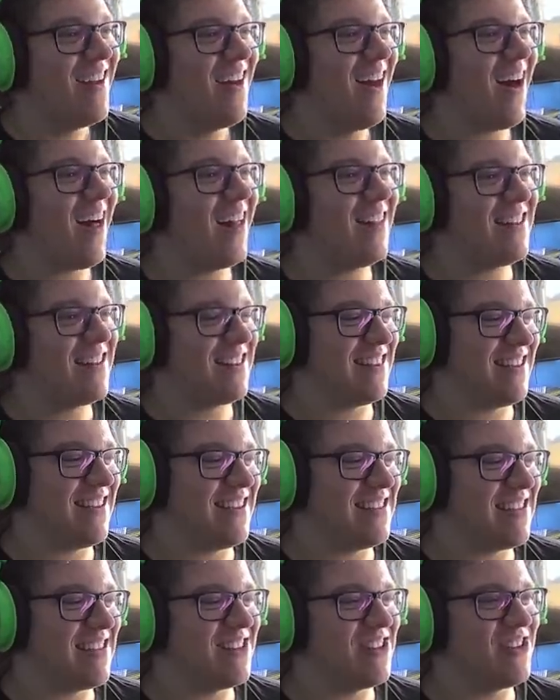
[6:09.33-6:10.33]
All the
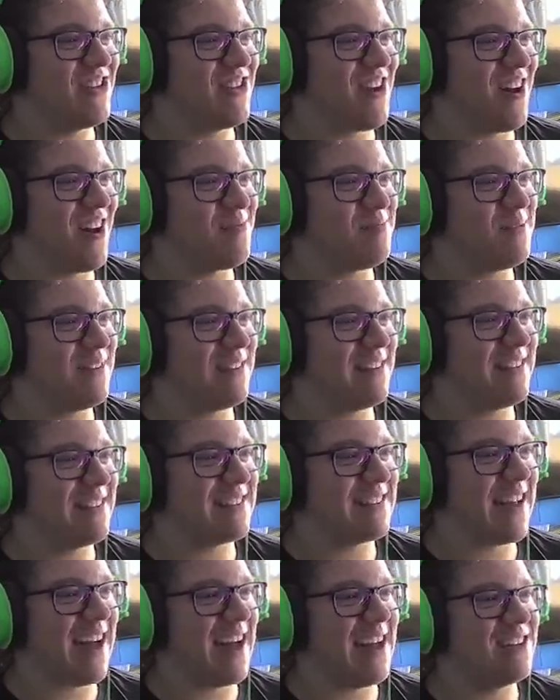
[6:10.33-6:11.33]
things I shot up into the
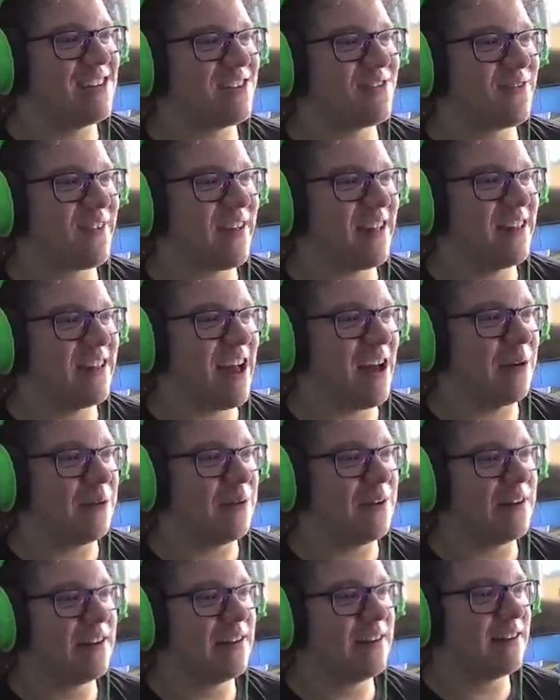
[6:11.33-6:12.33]
sky just fell down.
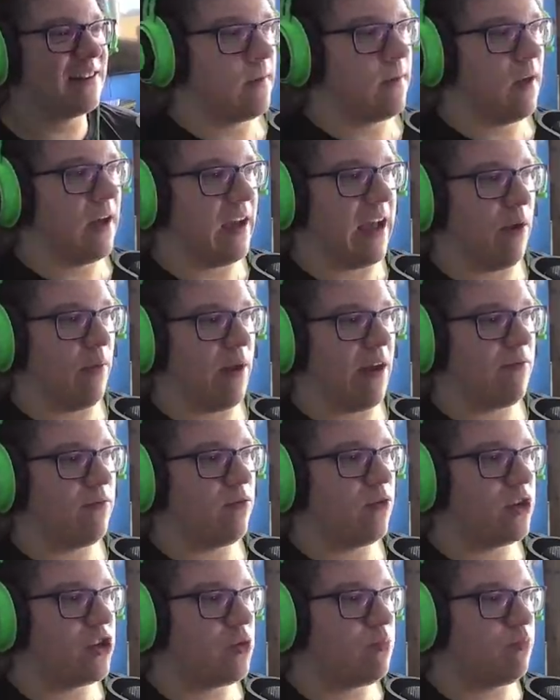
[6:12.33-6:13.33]
Okay, we have
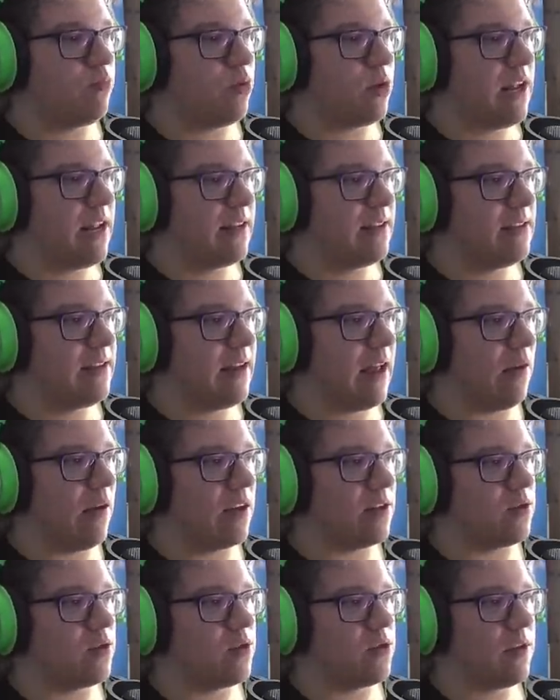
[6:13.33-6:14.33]
one bullet. Now
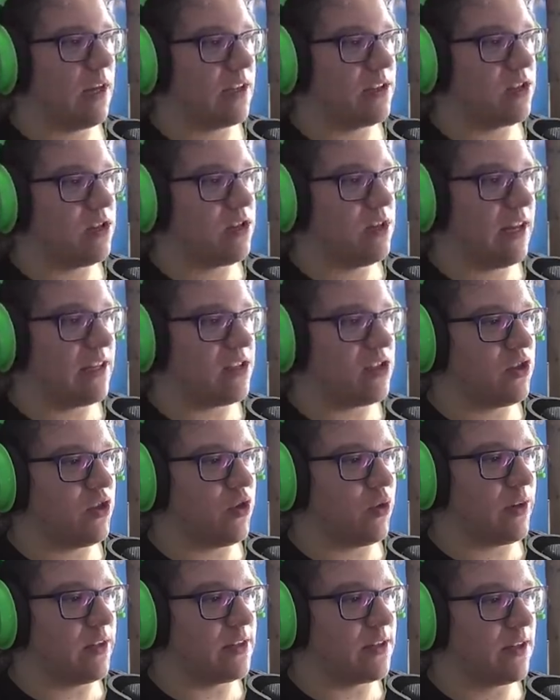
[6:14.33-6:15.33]
let's
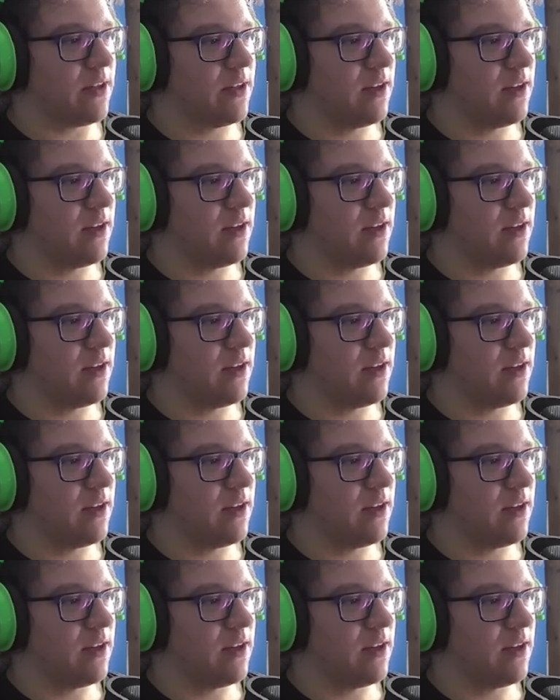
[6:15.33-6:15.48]
do this.